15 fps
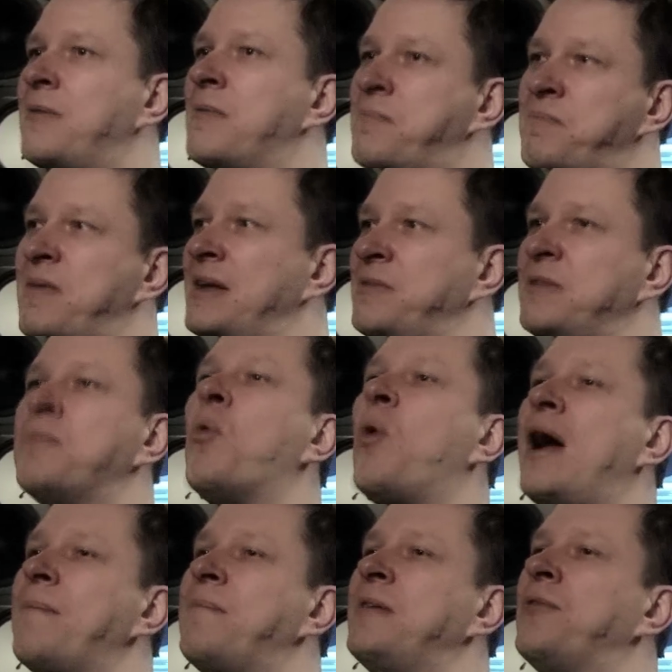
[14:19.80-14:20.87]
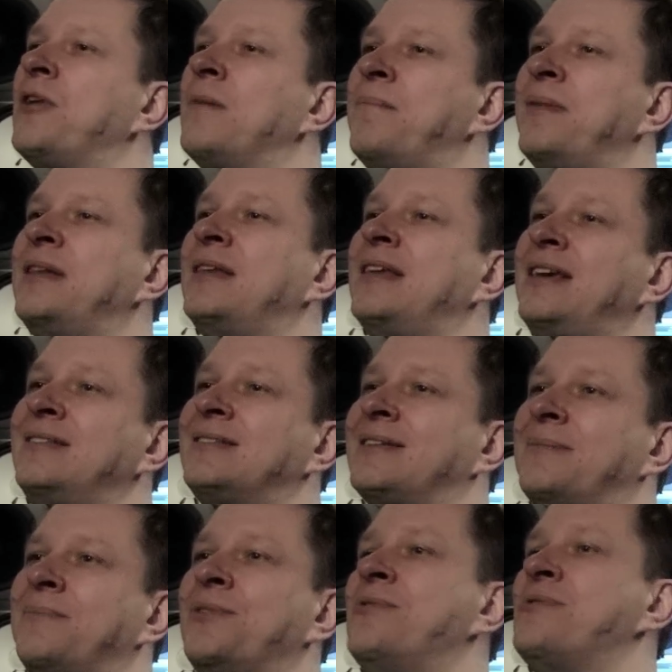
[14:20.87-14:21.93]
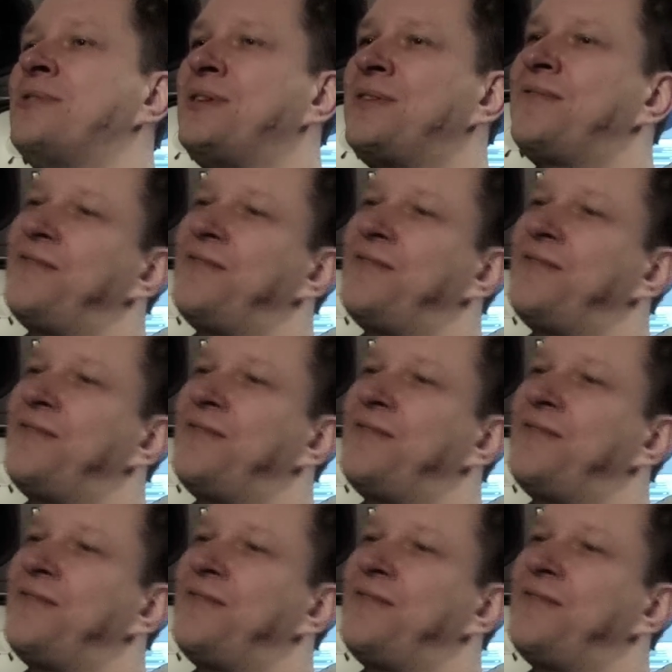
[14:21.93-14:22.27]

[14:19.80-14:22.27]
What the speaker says: were maybe white people that have been into the music